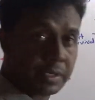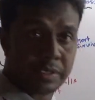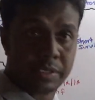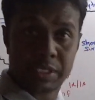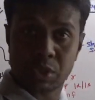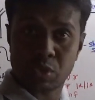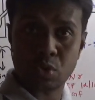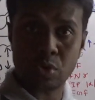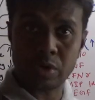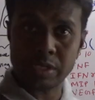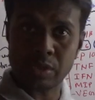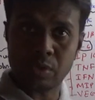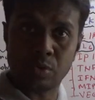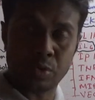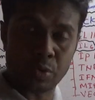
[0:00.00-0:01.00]
destroy
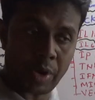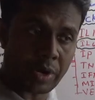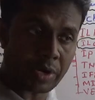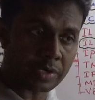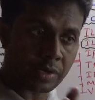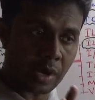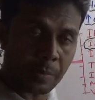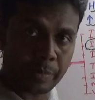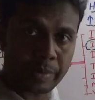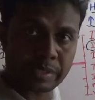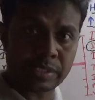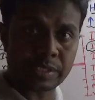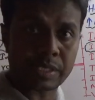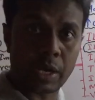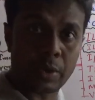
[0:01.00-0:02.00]
or you can suppress
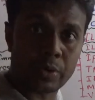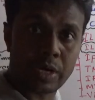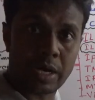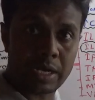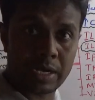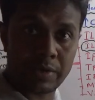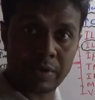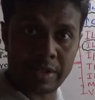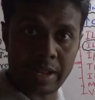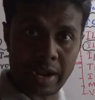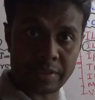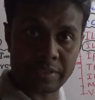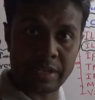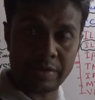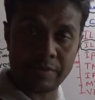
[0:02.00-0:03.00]
the cytokine level
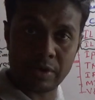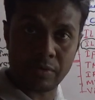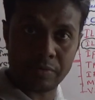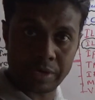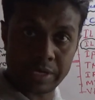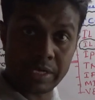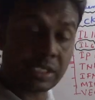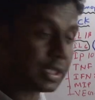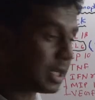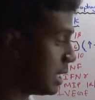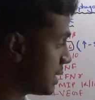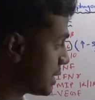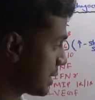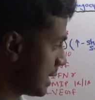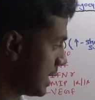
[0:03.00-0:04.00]
at the level of initial
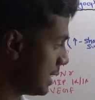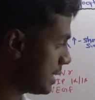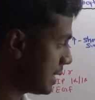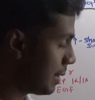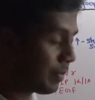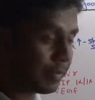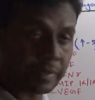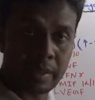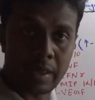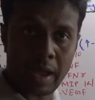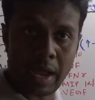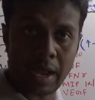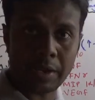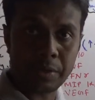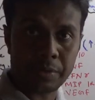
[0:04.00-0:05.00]
stage
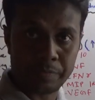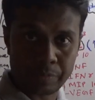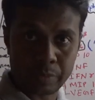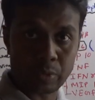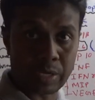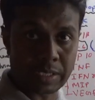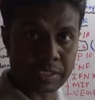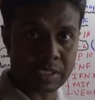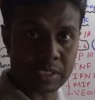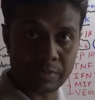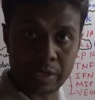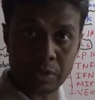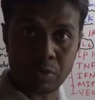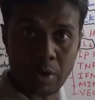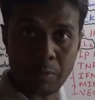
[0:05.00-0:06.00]
and you can
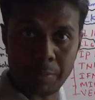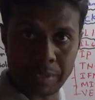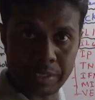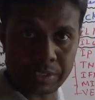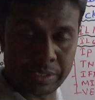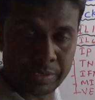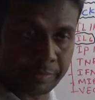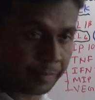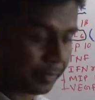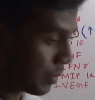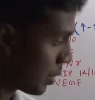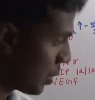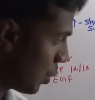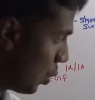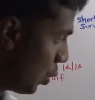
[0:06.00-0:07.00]
survive your patient.
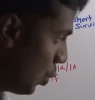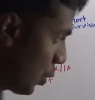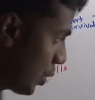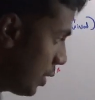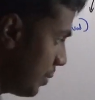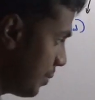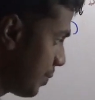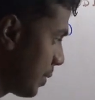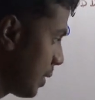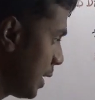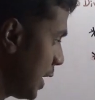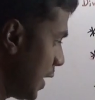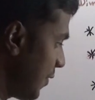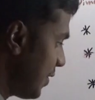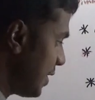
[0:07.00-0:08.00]
Or
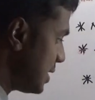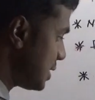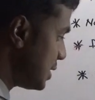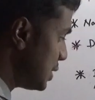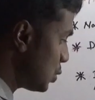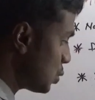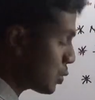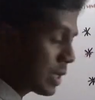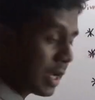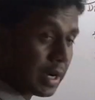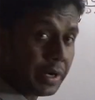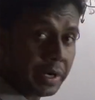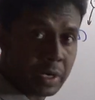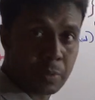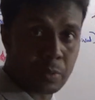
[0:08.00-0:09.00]
if it is due to
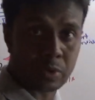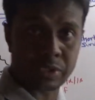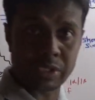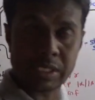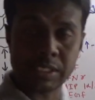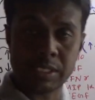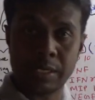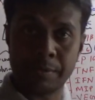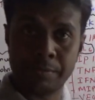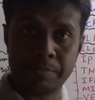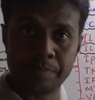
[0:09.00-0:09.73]
secondary process,